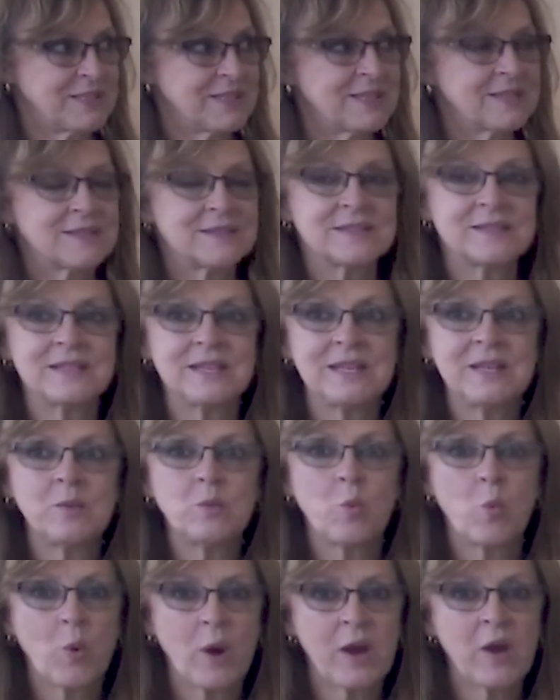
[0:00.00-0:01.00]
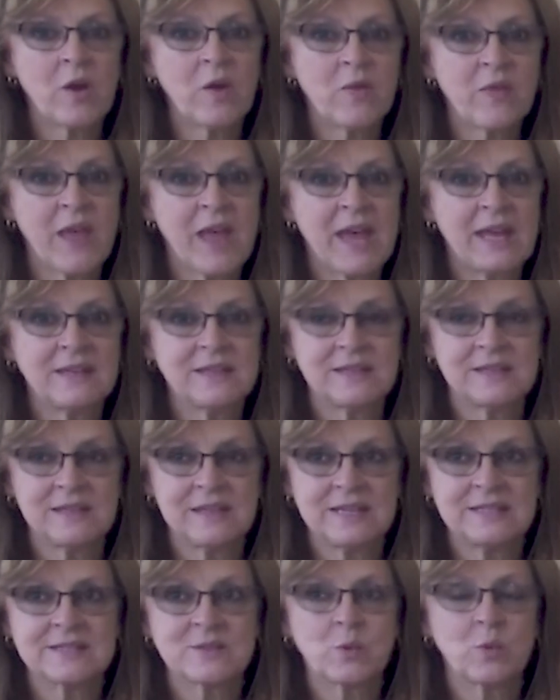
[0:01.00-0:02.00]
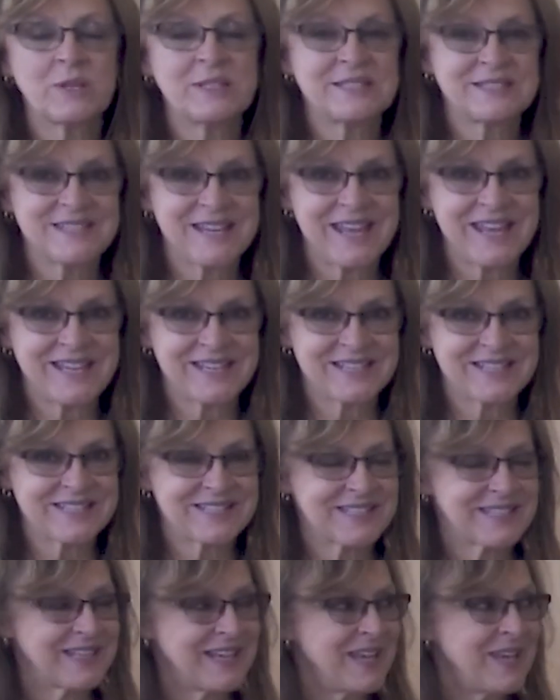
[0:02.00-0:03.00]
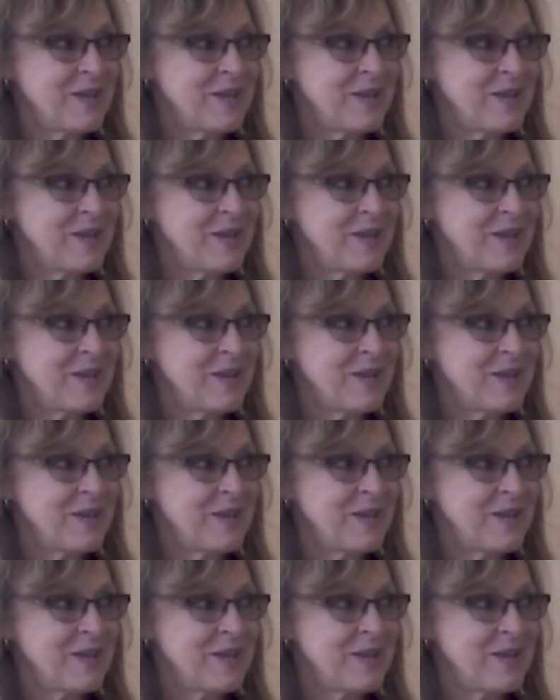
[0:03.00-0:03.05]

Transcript: to see where that is going to take us,